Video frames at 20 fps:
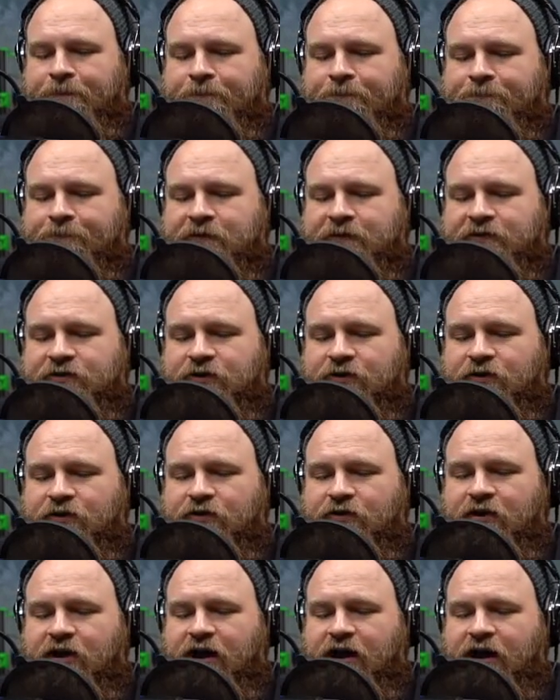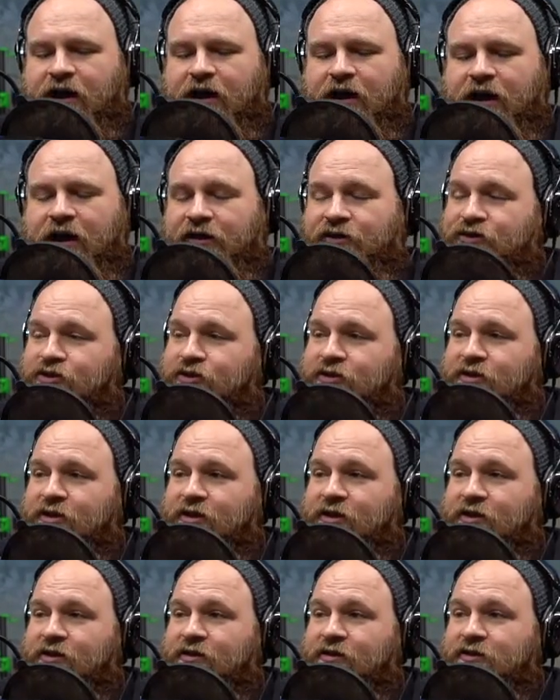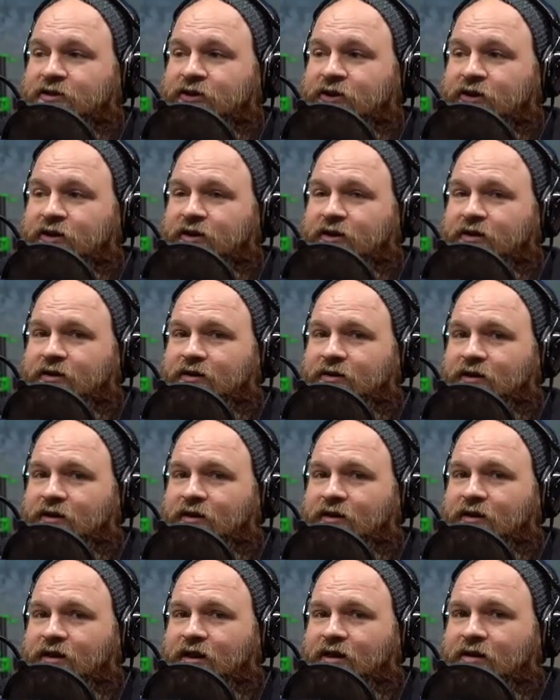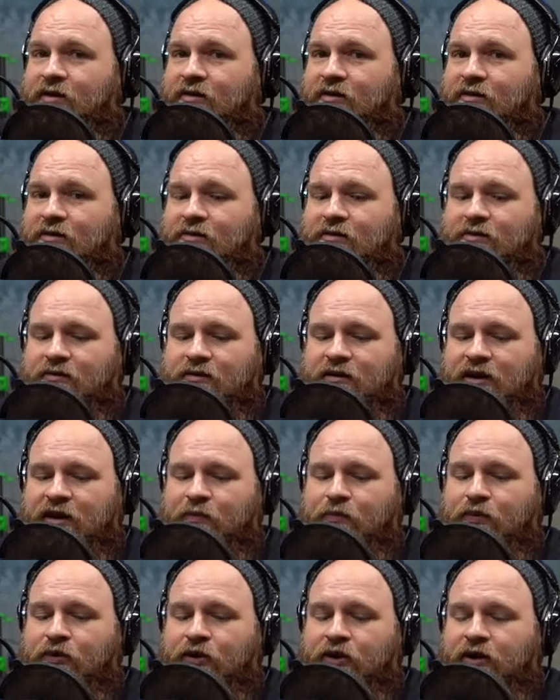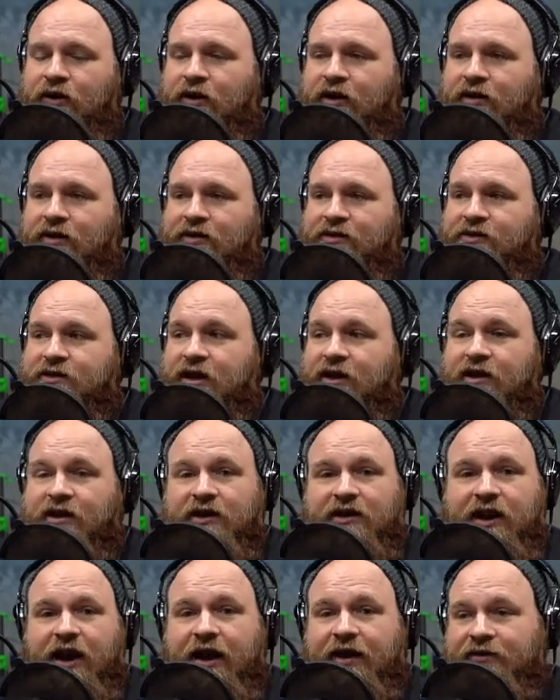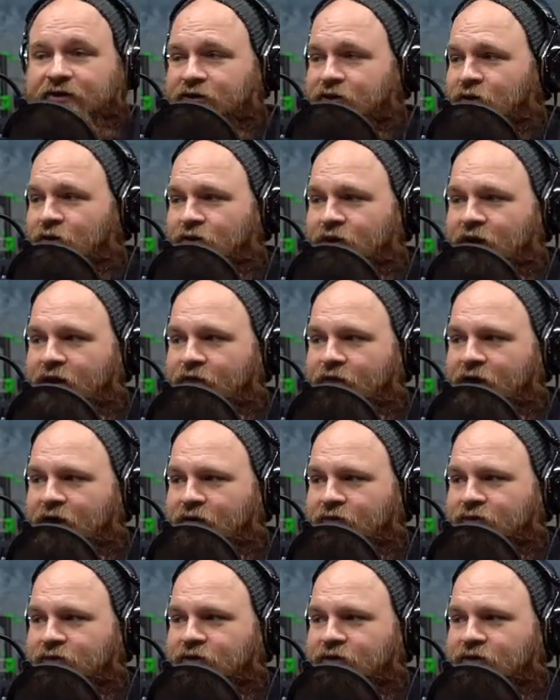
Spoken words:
So I actually took their input and decided not to go that route,